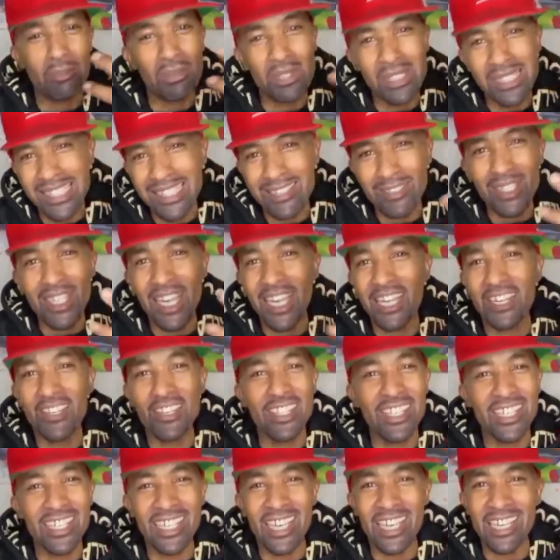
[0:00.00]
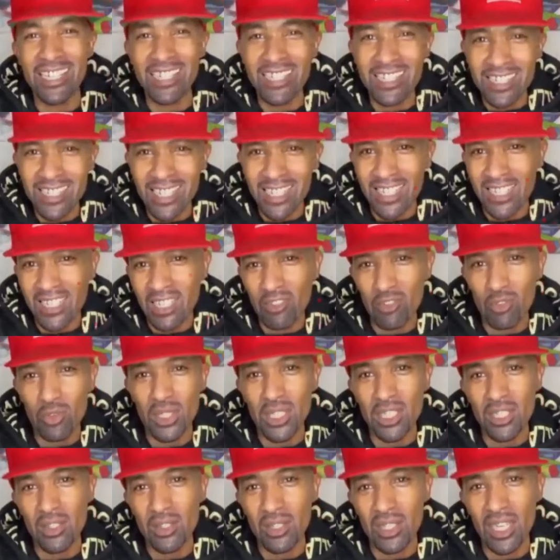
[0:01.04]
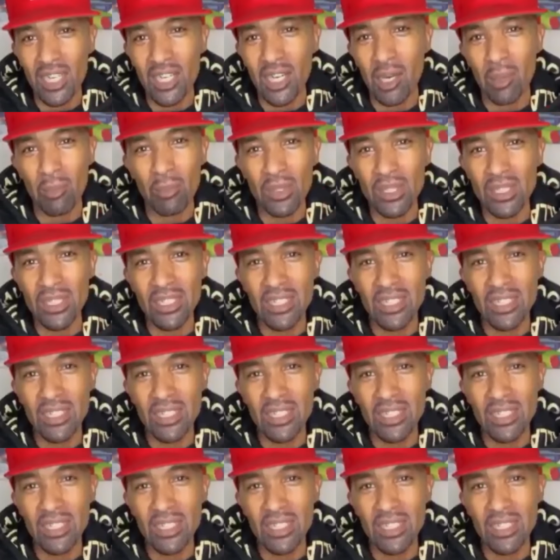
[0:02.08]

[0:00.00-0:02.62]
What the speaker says: boy, we ain't going to get nothing if we don't get up.